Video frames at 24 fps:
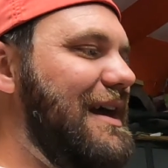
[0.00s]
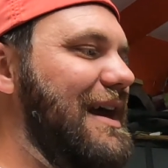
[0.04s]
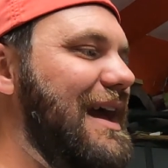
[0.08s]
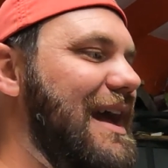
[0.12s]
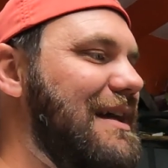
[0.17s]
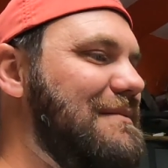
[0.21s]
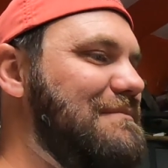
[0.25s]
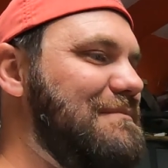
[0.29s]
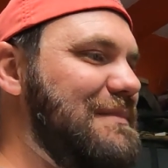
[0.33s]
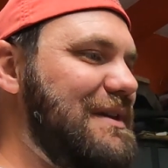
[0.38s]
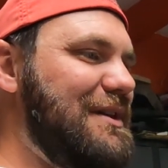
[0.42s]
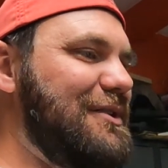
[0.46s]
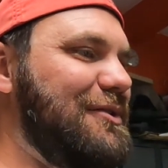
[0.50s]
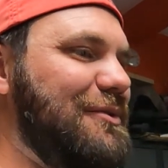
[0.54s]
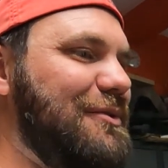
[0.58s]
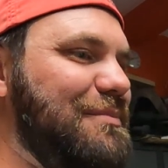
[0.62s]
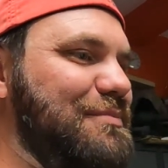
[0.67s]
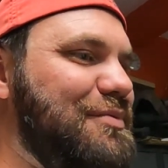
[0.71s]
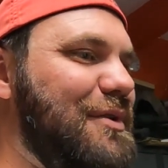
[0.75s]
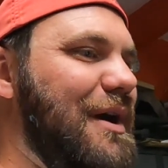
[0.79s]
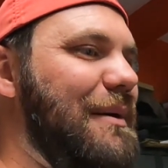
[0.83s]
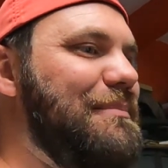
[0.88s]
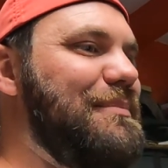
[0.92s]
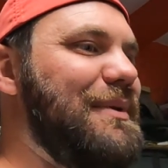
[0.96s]
and meal
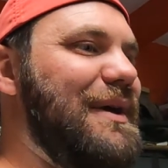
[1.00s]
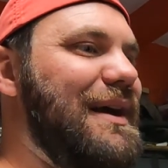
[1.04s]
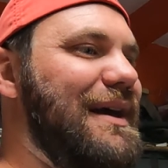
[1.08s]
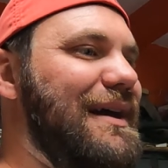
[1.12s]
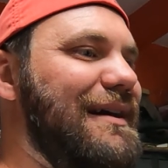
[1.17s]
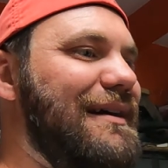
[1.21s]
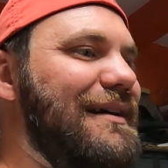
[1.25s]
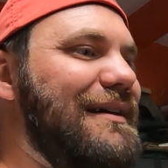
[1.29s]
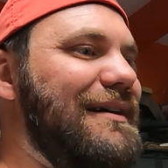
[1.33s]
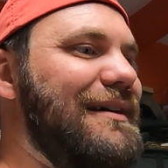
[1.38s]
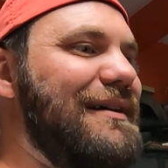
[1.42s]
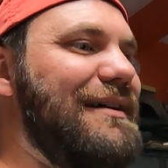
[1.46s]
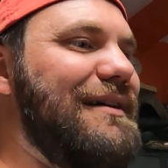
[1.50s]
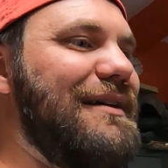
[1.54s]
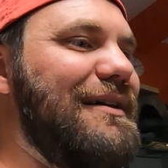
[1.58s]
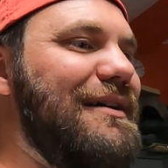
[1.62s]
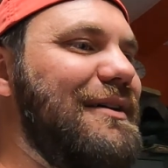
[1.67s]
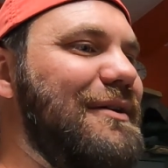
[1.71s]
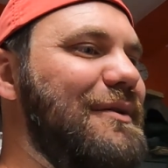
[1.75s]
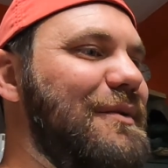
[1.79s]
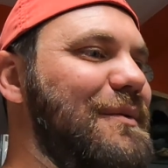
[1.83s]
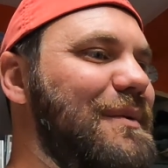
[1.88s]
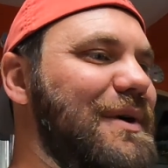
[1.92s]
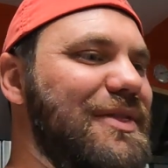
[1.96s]
prepping
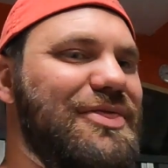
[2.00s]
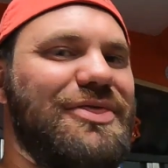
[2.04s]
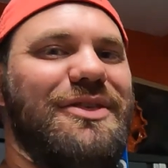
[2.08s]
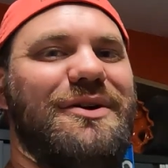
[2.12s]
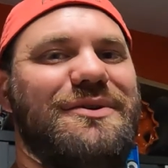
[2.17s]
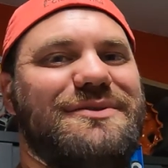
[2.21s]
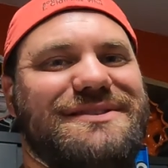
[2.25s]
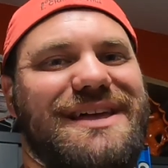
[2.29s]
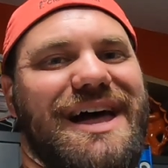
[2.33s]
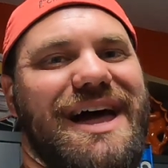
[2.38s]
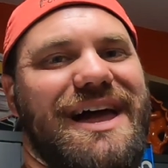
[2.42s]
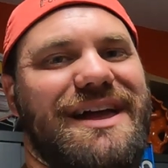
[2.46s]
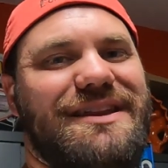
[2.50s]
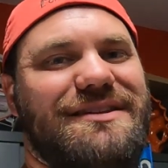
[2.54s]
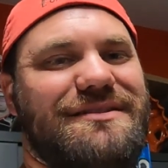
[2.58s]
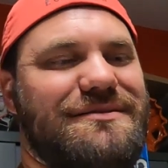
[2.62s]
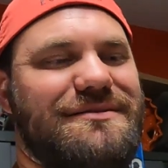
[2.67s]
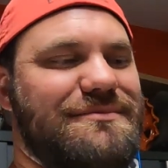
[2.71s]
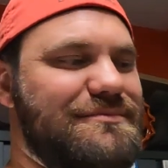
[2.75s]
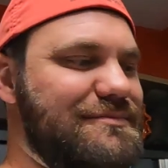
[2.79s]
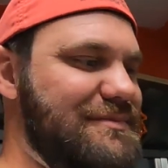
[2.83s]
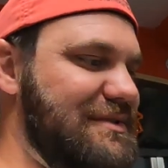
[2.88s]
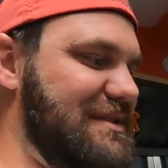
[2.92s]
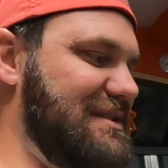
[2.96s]
with those
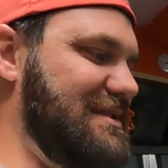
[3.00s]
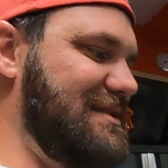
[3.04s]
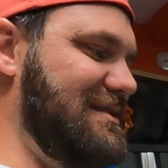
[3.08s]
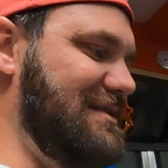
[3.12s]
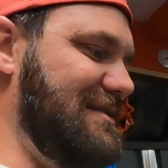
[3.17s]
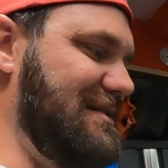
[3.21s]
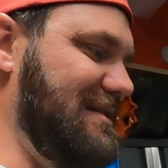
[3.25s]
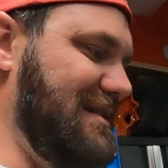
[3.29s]
items,